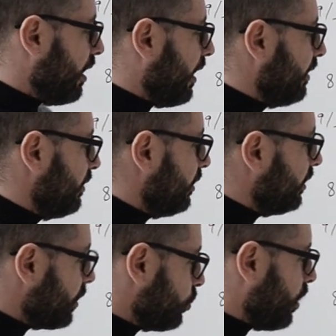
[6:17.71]
and
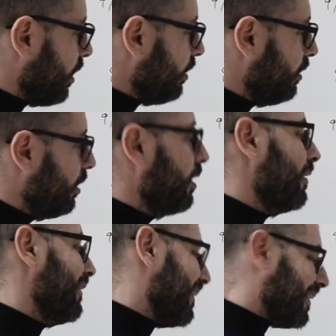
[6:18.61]
this one
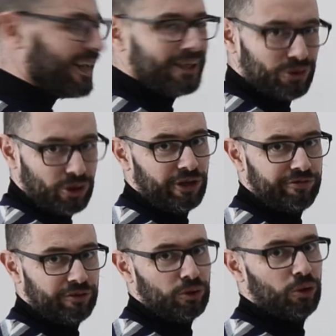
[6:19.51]
kind of